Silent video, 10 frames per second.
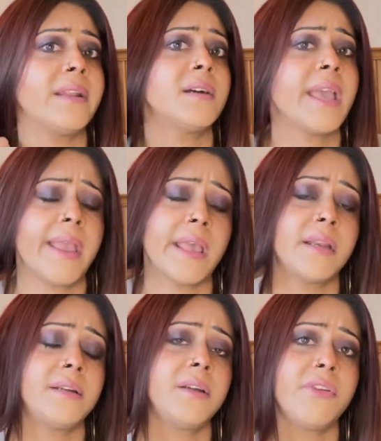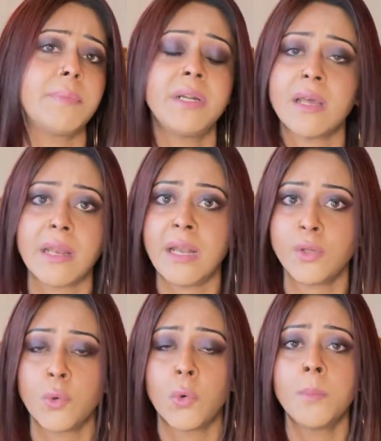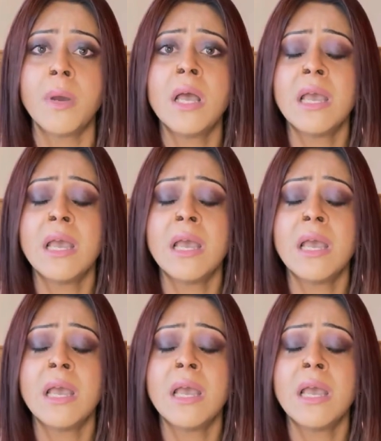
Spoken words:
a hair keratin treatment done at home,